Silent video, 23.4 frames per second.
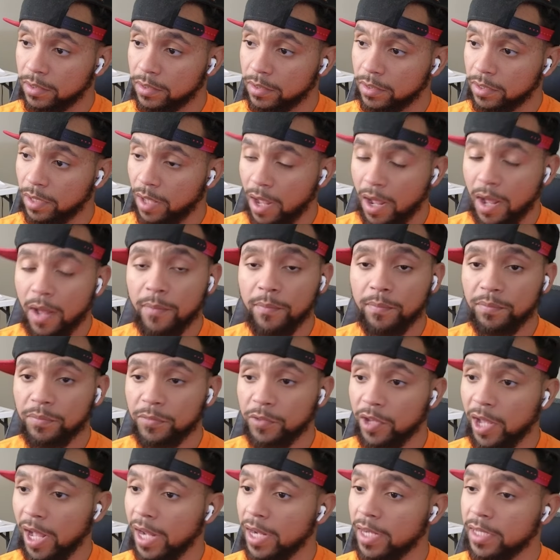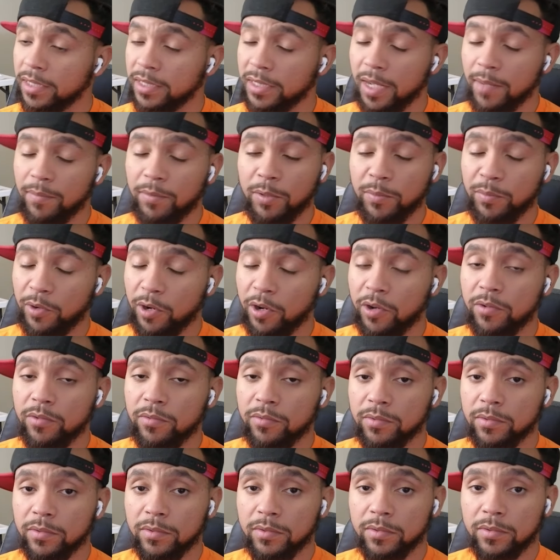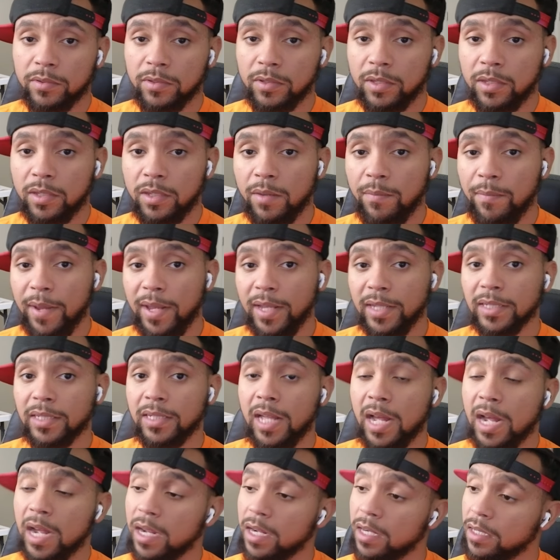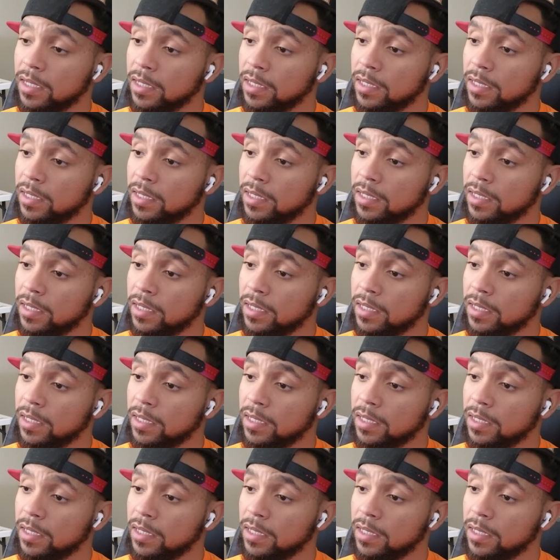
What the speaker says: Yeah, you gotta accept it, bro. Your man's dying.